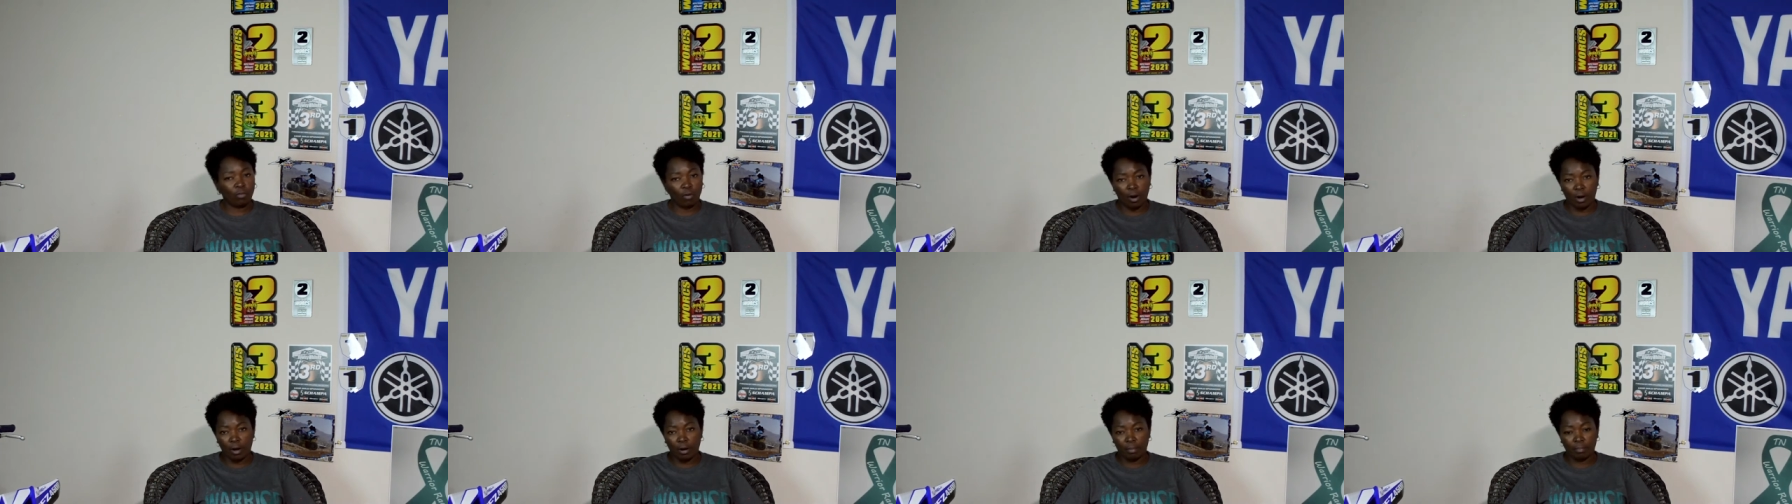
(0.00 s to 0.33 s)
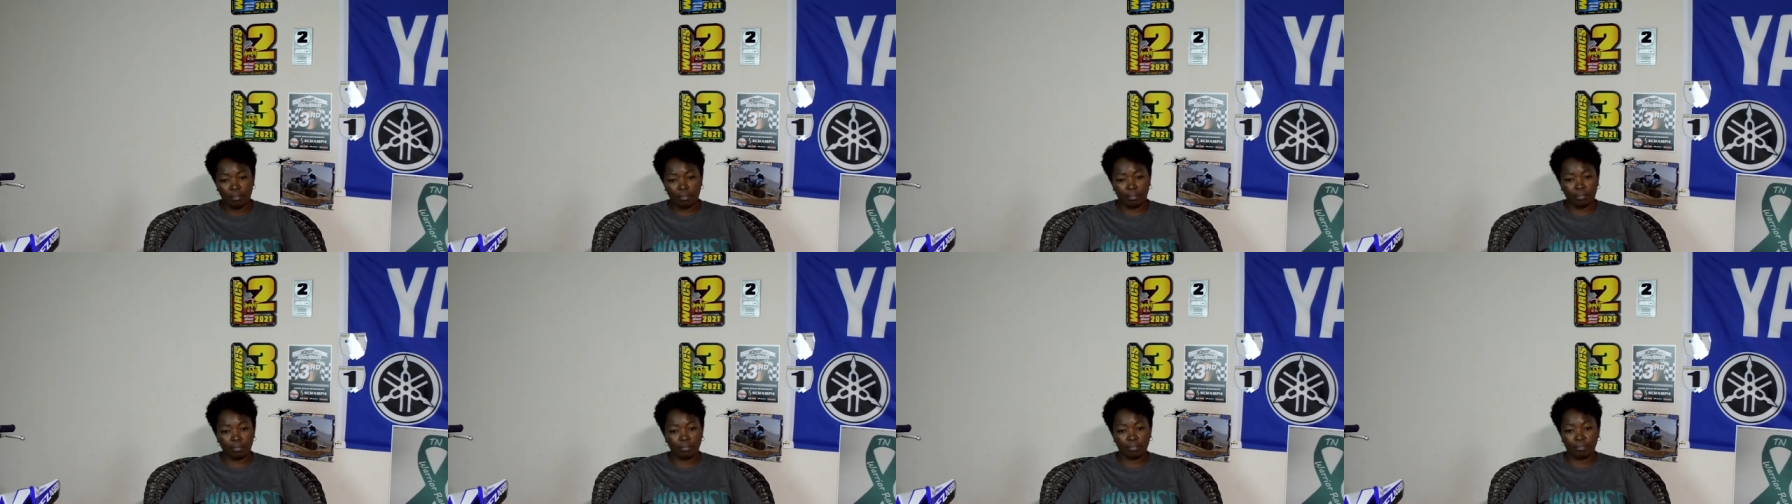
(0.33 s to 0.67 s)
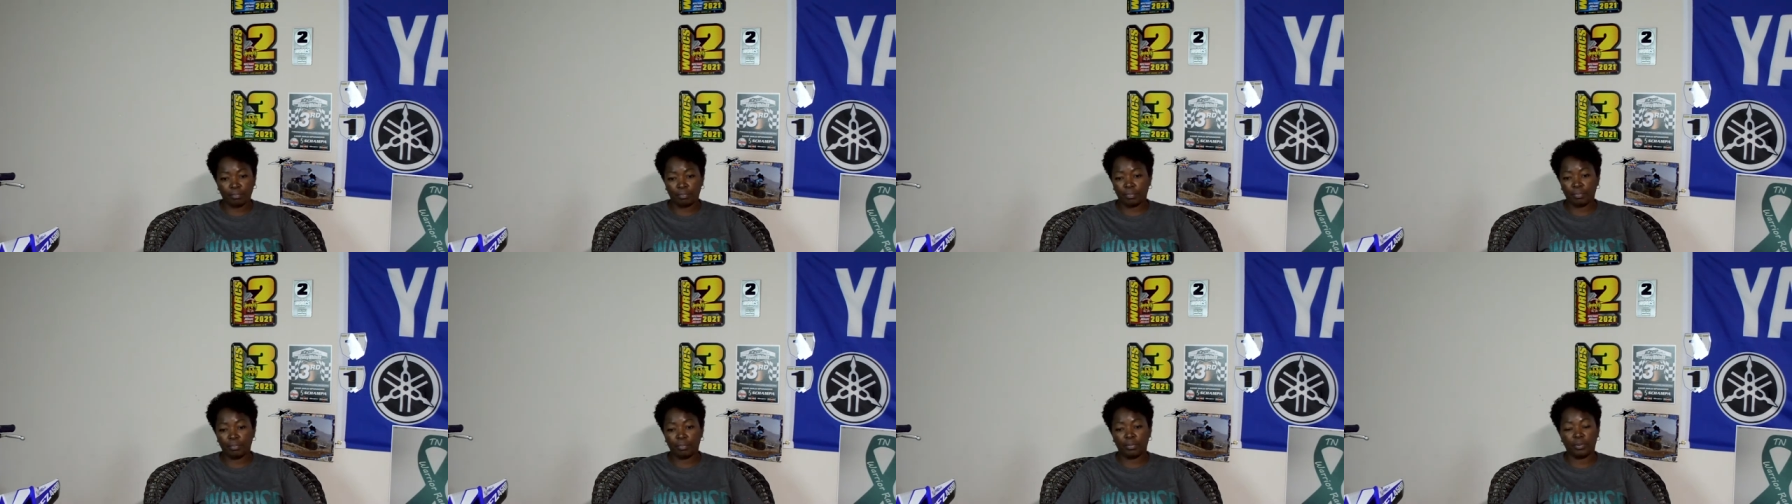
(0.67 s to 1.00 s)

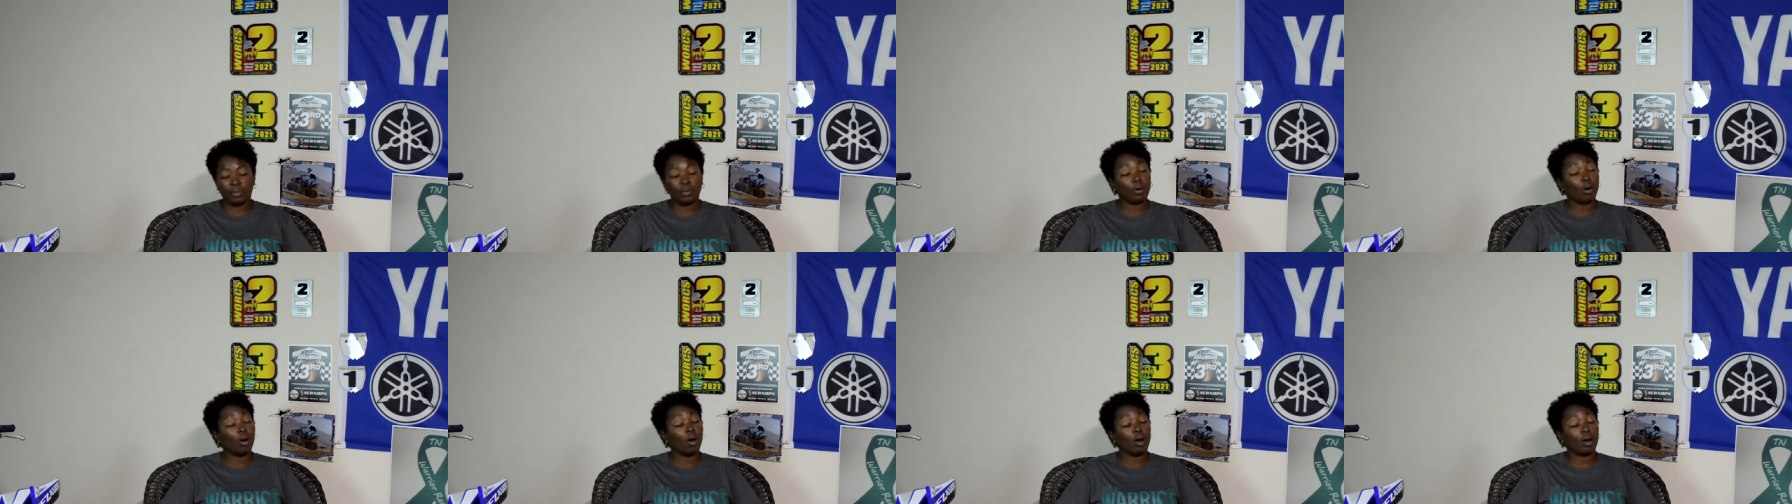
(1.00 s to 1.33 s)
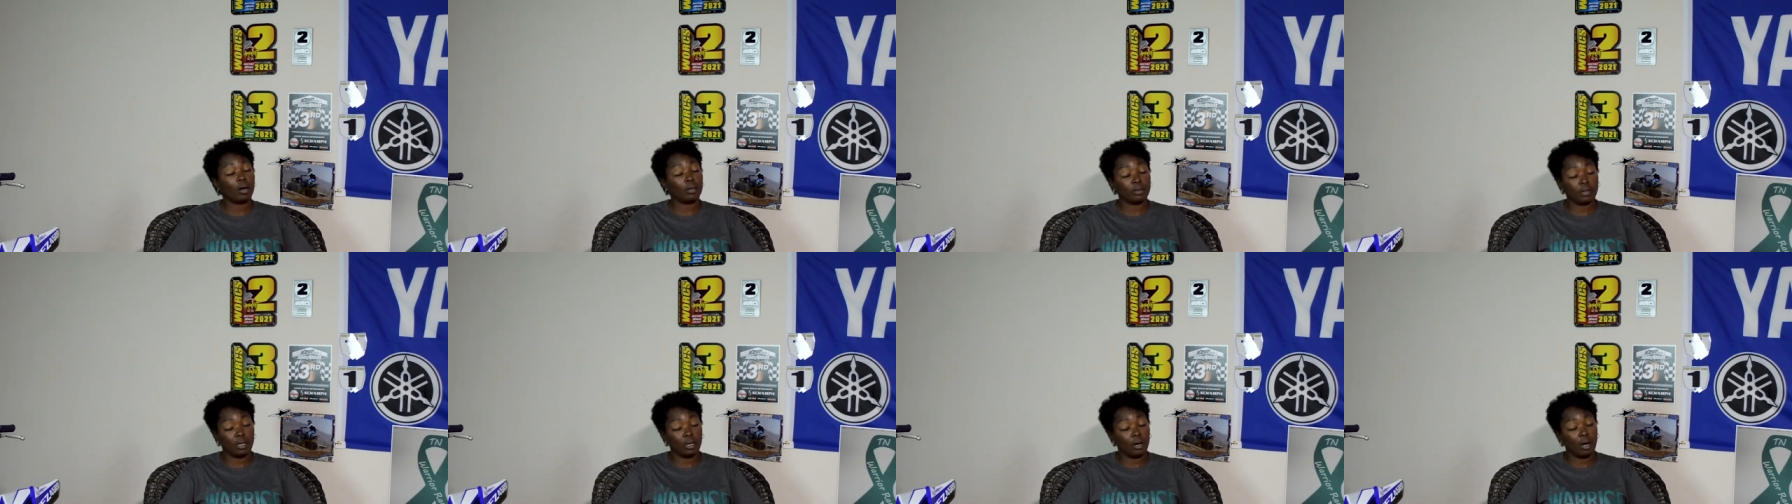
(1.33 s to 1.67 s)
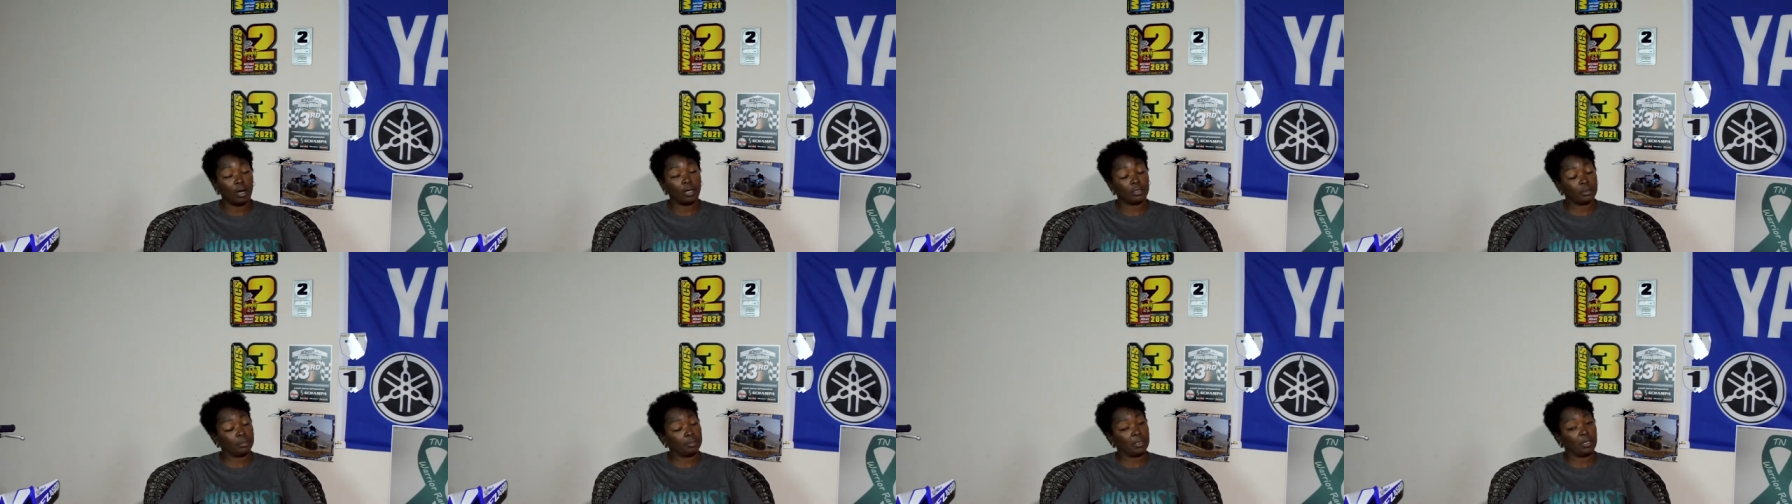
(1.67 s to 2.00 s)
from the, ho the
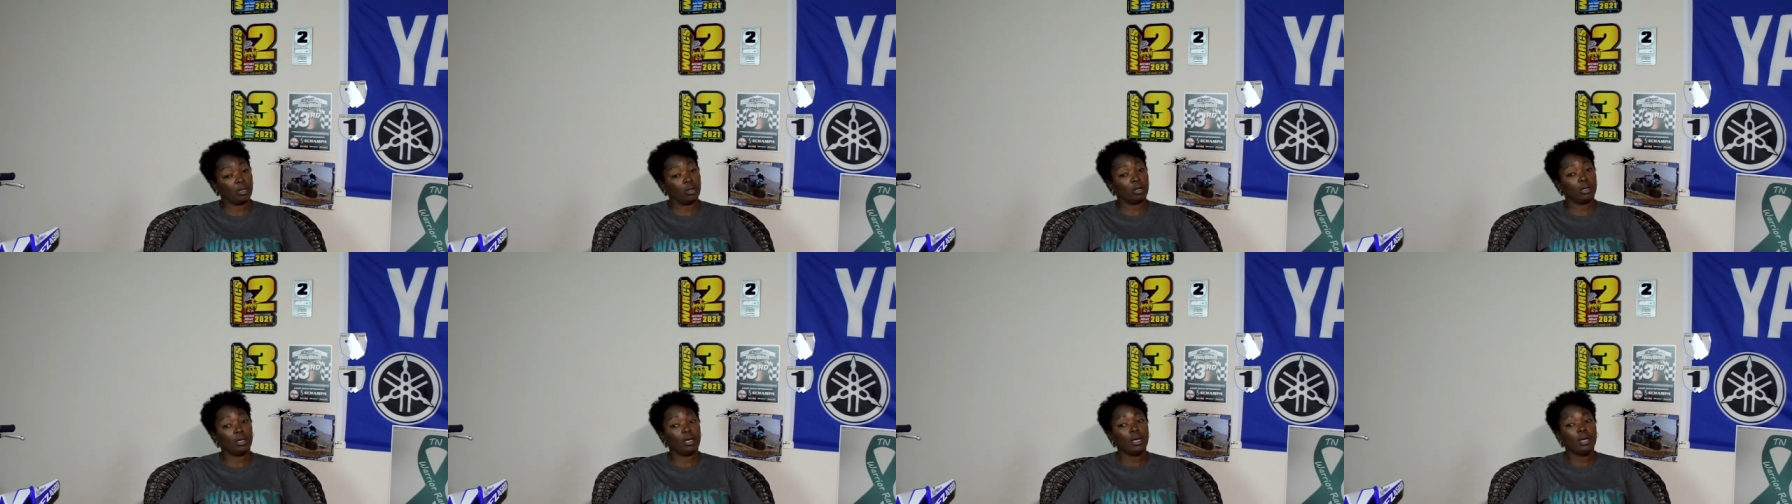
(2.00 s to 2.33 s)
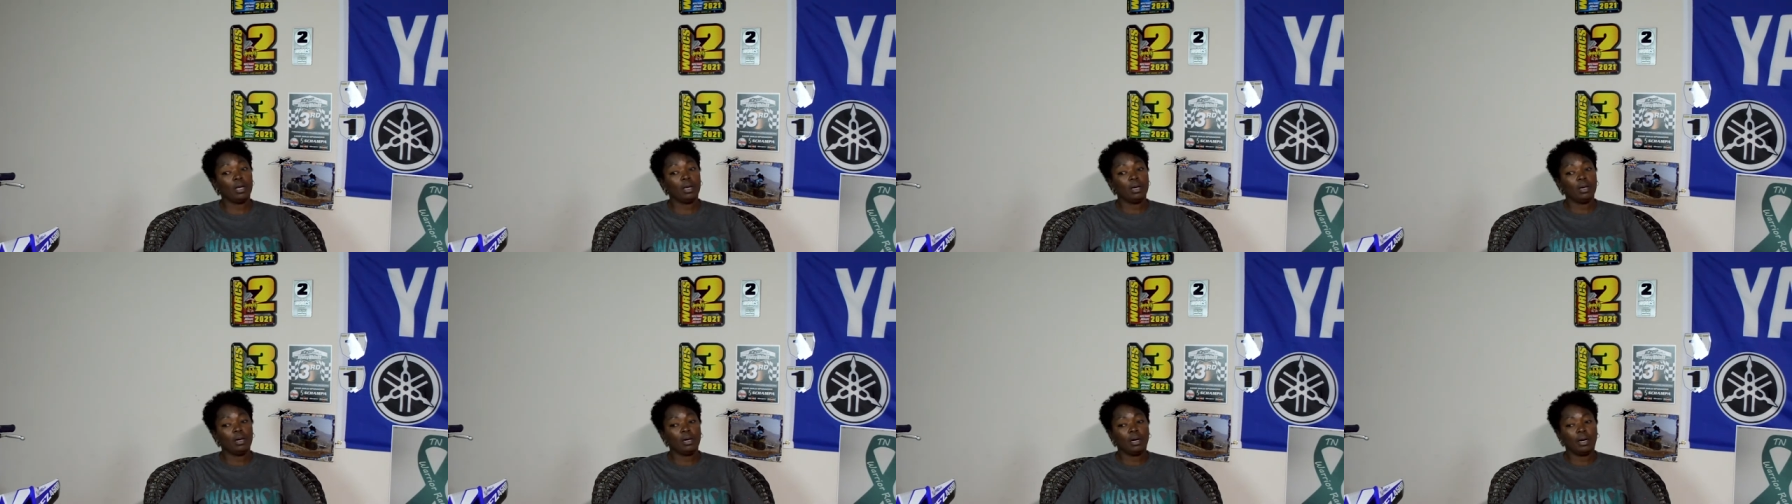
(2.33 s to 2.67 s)
hospital.